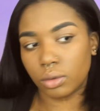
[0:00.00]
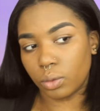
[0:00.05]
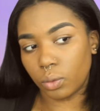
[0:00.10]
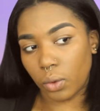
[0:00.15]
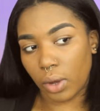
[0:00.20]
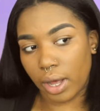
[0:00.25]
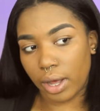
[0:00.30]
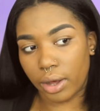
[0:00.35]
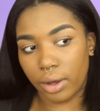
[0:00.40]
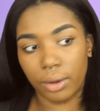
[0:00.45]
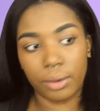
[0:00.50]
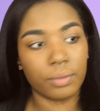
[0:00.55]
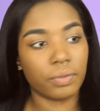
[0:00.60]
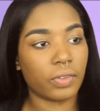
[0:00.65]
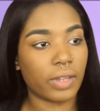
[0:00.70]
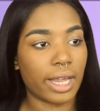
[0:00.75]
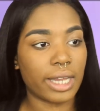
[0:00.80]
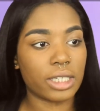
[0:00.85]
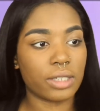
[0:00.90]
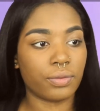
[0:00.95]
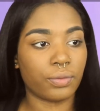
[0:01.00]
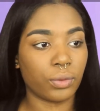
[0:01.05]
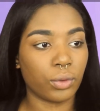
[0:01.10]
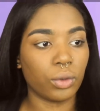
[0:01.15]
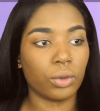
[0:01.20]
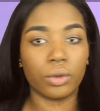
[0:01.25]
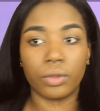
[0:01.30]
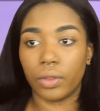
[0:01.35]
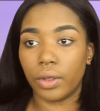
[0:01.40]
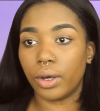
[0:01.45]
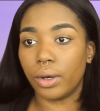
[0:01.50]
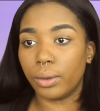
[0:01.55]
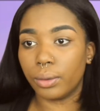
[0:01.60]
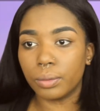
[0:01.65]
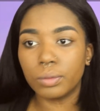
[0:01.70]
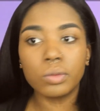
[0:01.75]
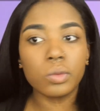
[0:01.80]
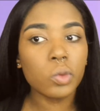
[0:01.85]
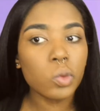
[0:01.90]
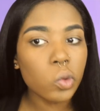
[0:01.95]
Wow, that's full
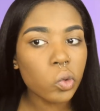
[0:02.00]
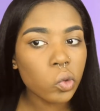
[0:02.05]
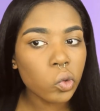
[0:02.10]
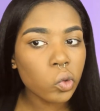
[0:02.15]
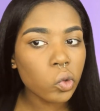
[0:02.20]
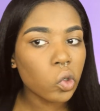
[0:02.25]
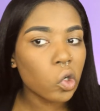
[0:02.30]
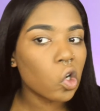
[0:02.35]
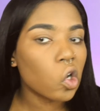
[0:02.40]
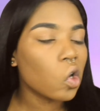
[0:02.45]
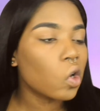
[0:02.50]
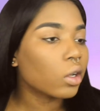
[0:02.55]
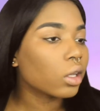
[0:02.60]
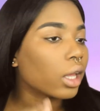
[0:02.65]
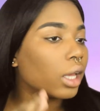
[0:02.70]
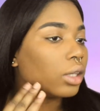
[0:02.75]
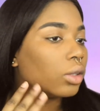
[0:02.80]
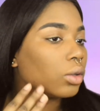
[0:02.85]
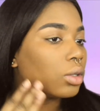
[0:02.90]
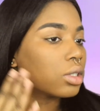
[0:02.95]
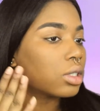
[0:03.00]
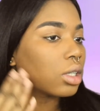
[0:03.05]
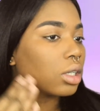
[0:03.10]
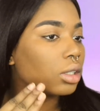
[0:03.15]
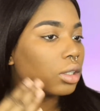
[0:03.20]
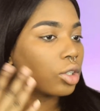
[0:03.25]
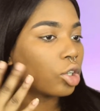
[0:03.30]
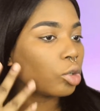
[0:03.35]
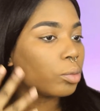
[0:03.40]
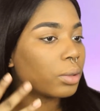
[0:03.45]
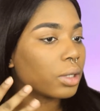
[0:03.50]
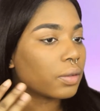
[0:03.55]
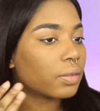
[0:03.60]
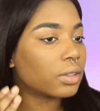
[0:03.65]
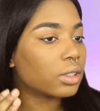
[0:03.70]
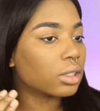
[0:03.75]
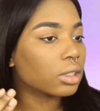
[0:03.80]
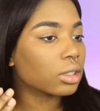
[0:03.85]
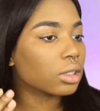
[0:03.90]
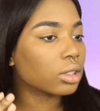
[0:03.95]
though. Like you can see a little bit
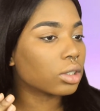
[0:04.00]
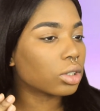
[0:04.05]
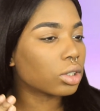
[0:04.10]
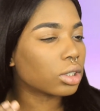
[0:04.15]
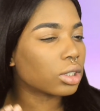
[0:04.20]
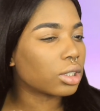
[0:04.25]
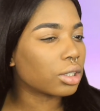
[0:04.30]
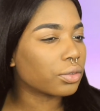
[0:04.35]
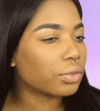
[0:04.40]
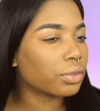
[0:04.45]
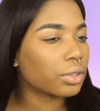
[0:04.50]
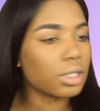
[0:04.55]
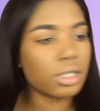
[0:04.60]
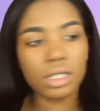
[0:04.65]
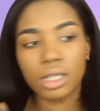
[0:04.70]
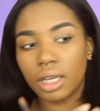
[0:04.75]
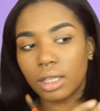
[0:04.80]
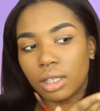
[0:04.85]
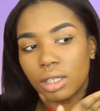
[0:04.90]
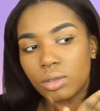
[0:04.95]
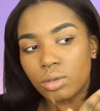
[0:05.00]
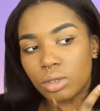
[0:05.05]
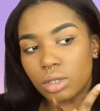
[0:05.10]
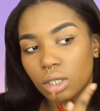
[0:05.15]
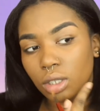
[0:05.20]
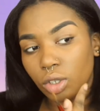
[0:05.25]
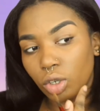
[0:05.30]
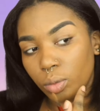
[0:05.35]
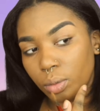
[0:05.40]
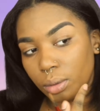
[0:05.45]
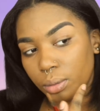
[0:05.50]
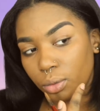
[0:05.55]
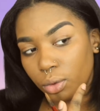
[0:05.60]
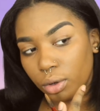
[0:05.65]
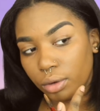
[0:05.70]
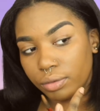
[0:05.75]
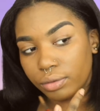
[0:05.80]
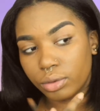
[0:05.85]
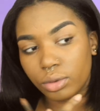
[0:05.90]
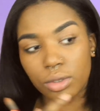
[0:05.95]
of a difference. Like this one's a little bit
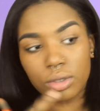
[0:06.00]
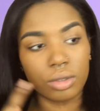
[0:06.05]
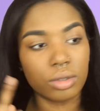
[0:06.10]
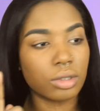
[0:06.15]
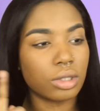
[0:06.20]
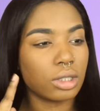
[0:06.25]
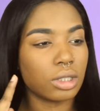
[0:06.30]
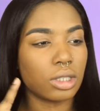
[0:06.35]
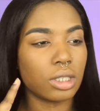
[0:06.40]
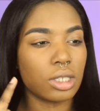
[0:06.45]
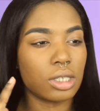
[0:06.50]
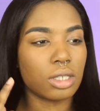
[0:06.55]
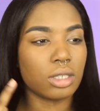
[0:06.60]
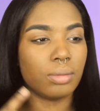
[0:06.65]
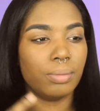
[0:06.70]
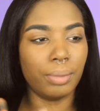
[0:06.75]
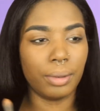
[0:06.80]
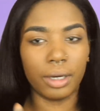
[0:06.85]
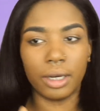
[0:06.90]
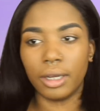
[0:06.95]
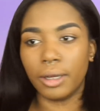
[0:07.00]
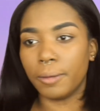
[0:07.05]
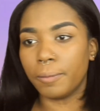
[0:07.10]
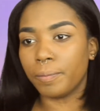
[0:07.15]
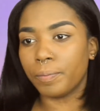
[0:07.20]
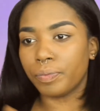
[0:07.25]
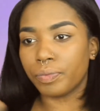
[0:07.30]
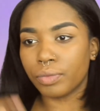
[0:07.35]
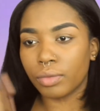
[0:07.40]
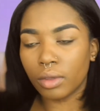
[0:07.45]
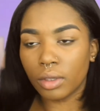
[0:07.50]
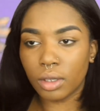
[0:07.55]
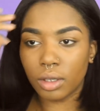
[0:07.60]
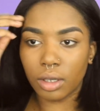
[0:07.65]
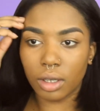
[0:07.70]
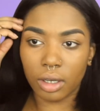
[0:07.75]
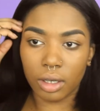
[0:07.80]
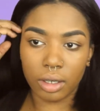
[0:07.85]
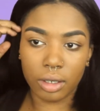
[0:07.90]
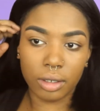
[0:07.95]
more full than this, but
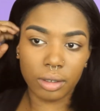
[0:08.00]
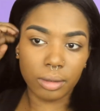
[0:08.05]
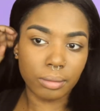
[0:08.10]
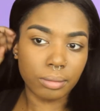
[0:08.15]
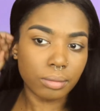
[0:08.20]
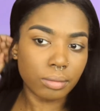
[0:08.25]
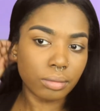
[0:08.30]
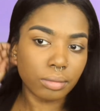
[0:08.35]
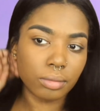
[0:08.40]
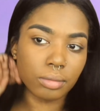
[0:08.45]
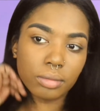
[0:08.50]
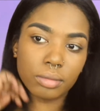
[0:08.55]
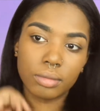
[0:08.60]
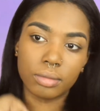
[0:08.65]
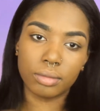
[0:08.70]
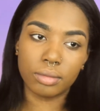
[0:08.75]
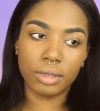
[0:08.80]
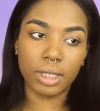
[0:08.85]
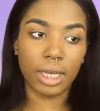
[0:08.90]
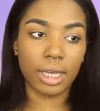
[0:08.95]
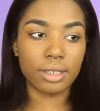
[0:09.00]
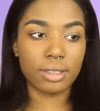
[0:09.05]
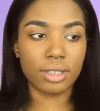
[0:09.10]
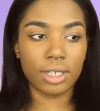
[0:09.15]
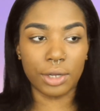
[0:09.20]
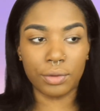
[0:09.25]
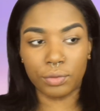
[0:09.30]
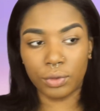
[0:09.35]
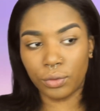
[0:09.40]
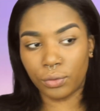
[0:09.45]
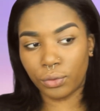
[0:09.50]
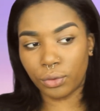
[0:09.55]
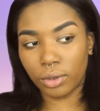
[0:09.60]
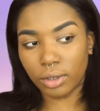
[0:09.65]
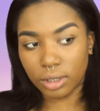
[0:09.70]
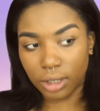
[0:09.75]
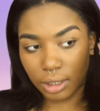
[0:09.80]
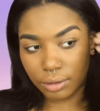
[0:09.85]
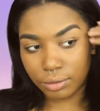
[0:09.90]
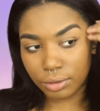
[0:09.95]
yeah, it's definitely
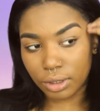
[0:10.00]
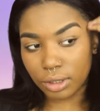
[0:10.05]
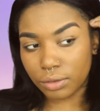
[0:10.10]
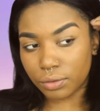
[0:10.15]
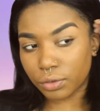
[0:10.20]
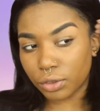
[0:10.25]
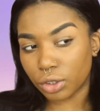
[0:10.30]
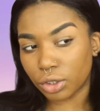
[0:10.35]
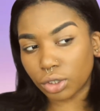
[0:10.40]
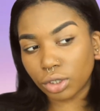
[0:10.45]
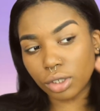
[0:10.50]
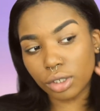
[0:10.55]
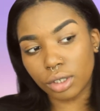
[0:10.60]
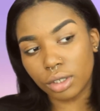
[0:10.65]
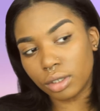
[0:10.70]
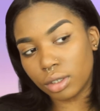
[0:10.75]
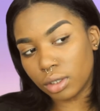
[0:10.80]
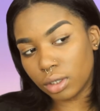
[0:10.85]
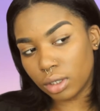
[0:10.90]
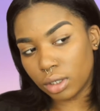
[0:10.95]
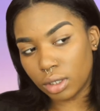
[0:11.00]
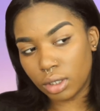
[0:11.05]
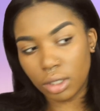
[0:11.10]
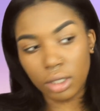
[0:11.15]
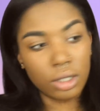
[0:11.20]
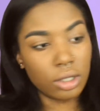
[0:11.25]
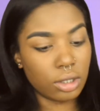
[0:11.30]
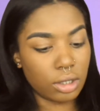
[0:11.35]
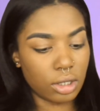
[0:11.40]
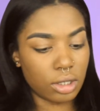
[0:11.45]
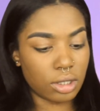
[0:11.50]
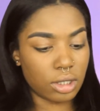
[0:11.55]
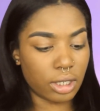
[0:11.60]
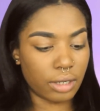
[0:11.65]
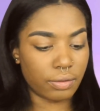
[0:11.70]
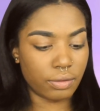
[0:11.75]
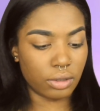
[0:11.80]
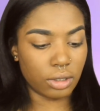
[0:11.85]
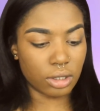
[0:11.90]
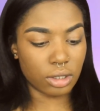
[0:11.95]
full coverage for sure. This
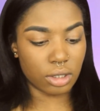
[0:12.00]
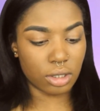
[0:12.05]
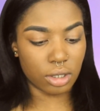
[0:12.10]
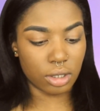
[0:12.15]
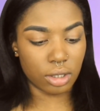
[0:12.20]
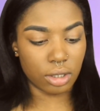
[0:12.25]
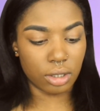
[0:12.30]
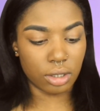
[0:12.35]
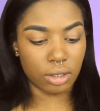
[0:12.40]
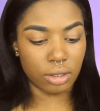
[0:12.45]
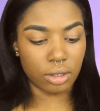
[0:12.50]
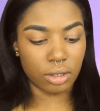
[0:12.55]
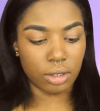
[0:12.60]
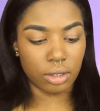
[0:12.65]
definitely looks good.